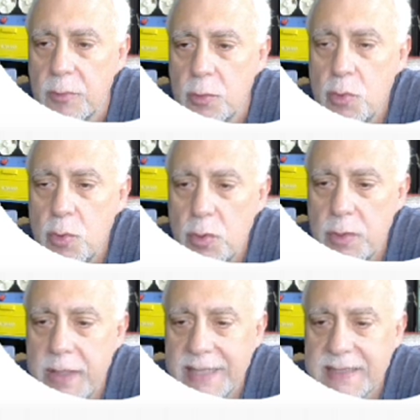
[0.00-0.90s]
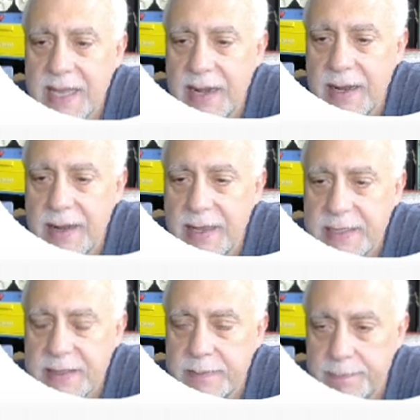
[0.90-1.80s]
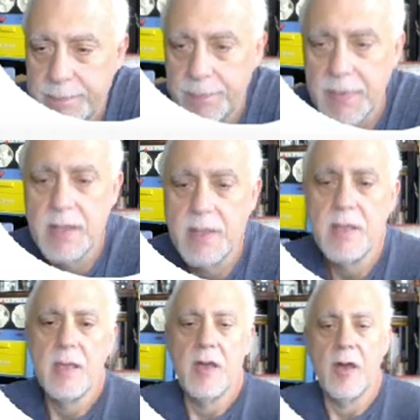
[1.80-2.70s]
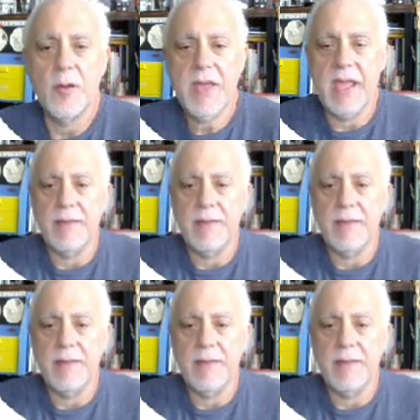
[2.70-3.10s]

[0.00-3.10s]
Ooh, that's kind of nice. Okay,